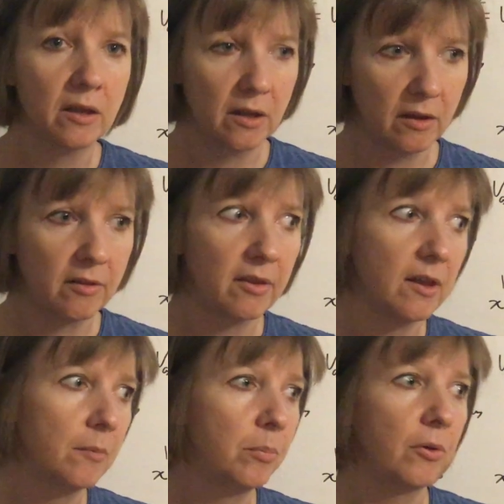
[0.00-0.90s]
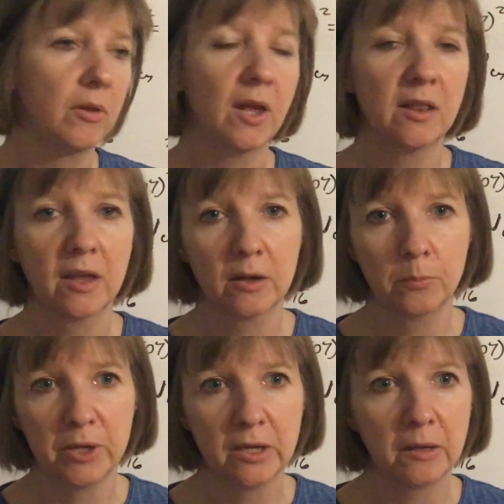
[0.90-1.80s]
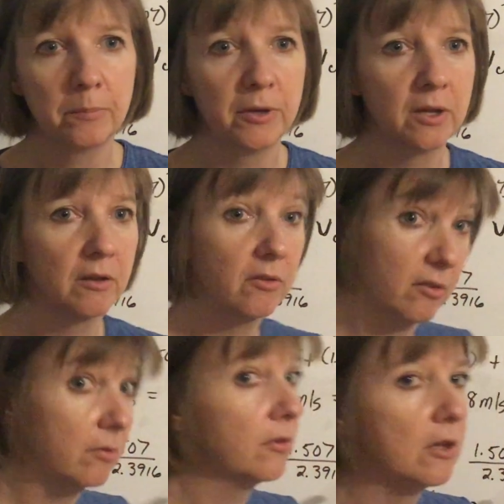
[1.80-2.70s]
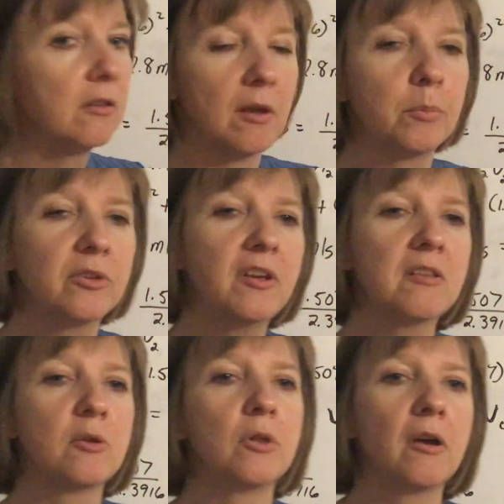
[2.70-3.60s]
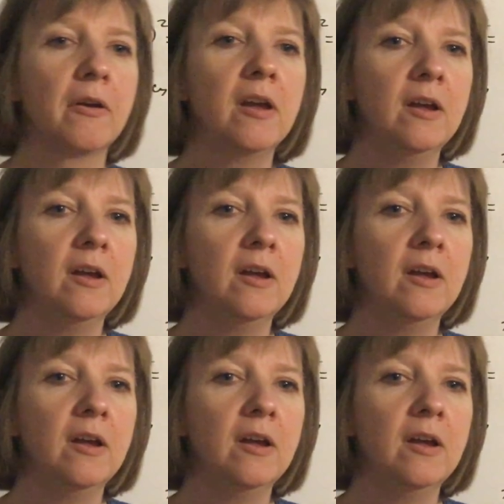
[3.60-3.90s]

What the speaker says: example, and that'll be it because the examples take so long.